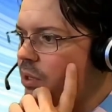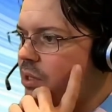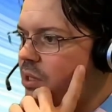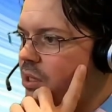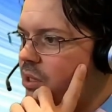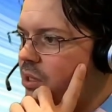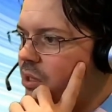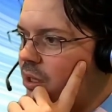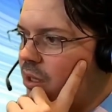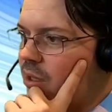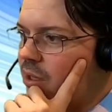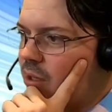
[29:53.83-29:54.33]

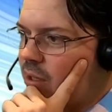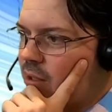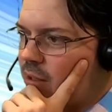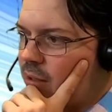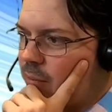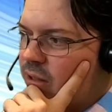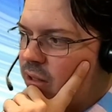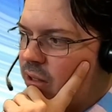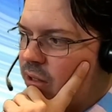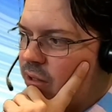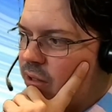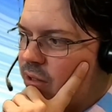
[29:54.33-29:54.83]
upon a
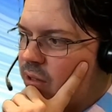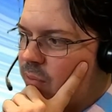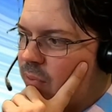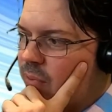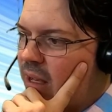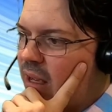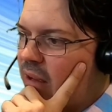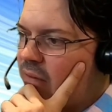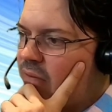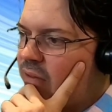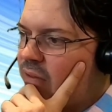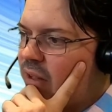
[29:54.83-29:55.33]
time, so we
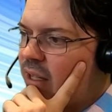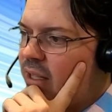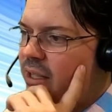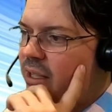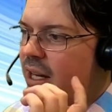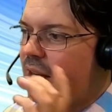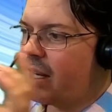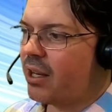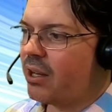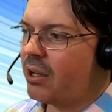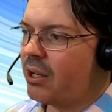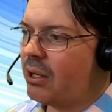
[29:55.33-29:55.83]
have
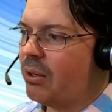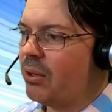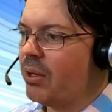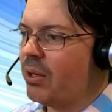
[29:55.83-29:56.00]
now,